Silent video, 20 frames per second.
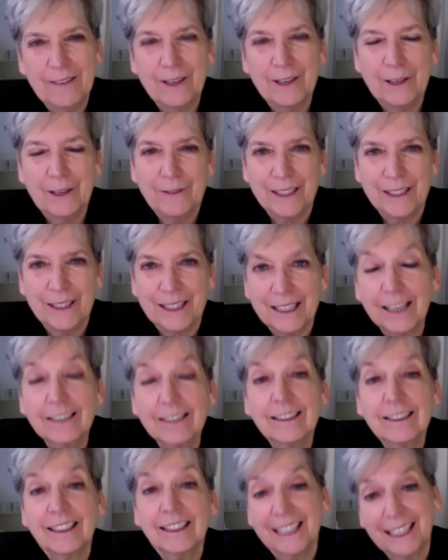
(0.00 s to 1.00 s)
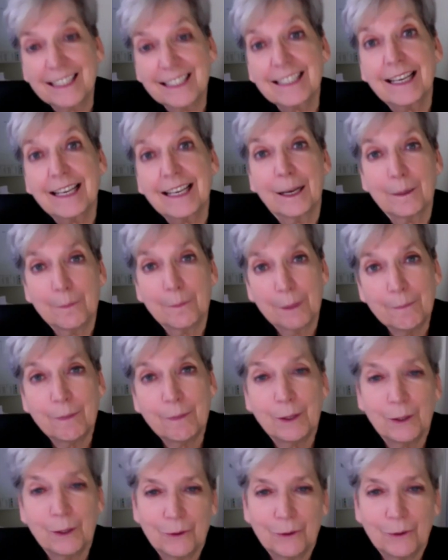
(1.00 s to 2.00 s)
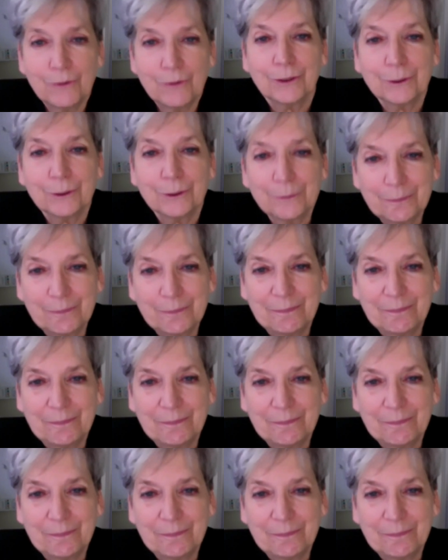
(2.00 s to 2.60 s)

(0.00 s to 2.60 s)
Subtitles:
even if it's ugly, it's got to be beautiful.